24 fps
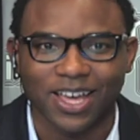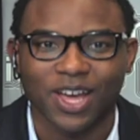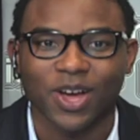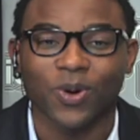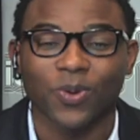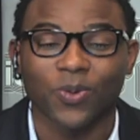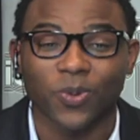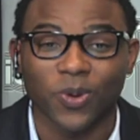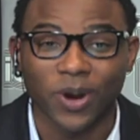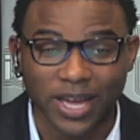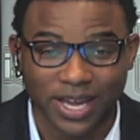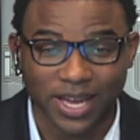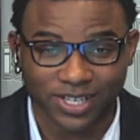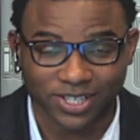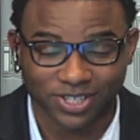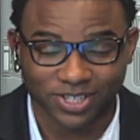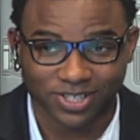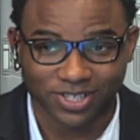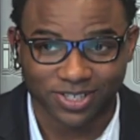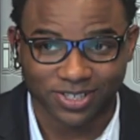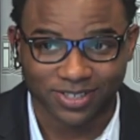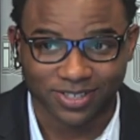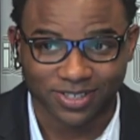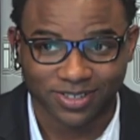
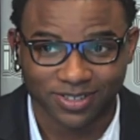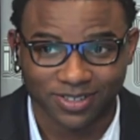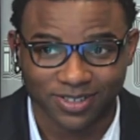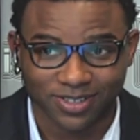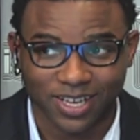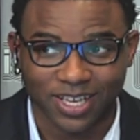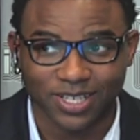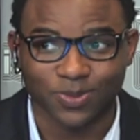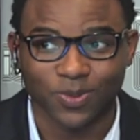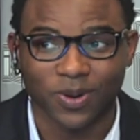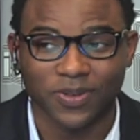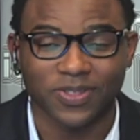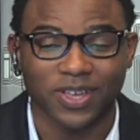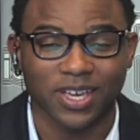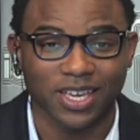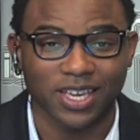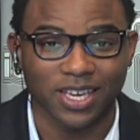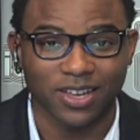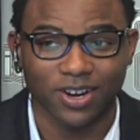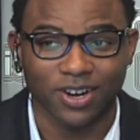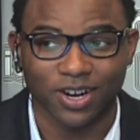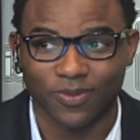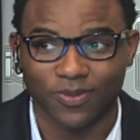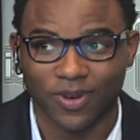which is what they
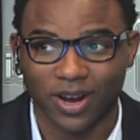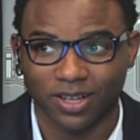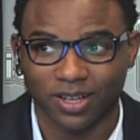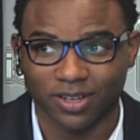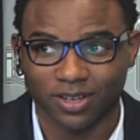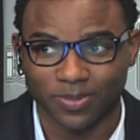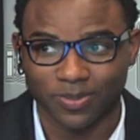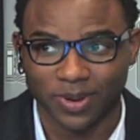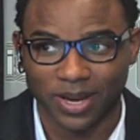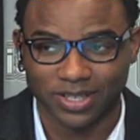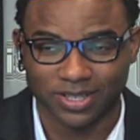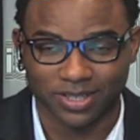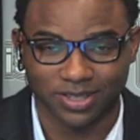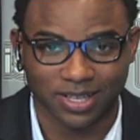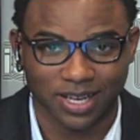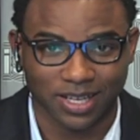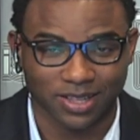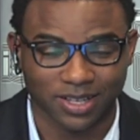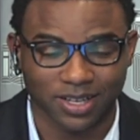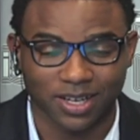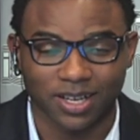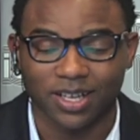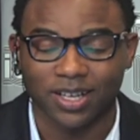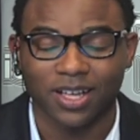eat on a regular basis at
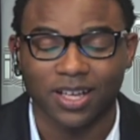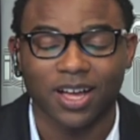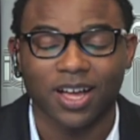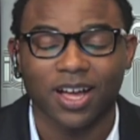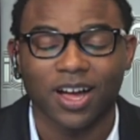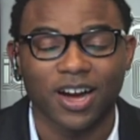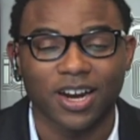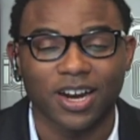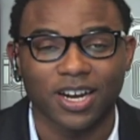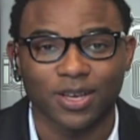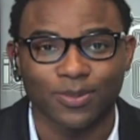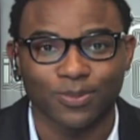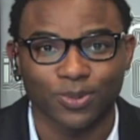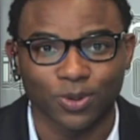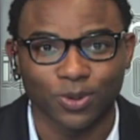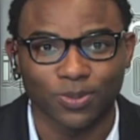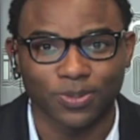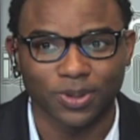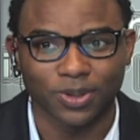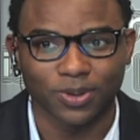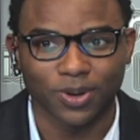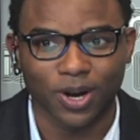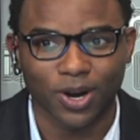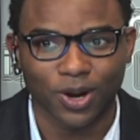the Honey Boo
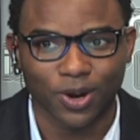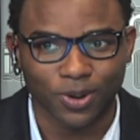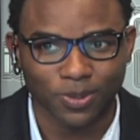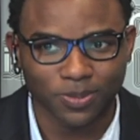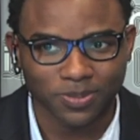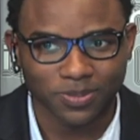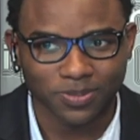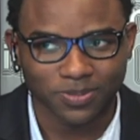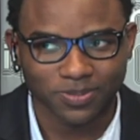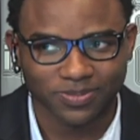Boo home.